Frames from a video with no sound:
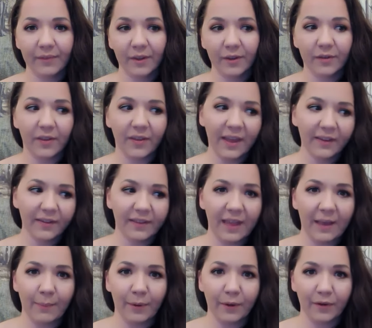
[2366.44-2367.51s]
So that's
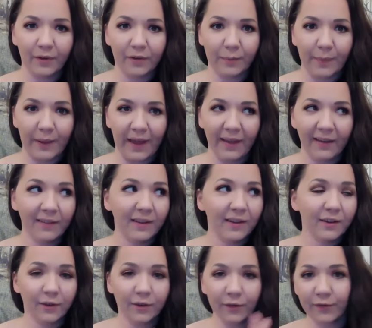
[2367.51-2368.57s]
their burden to bear.
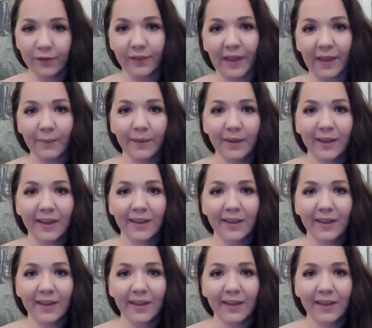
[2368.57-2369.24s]
Good for them.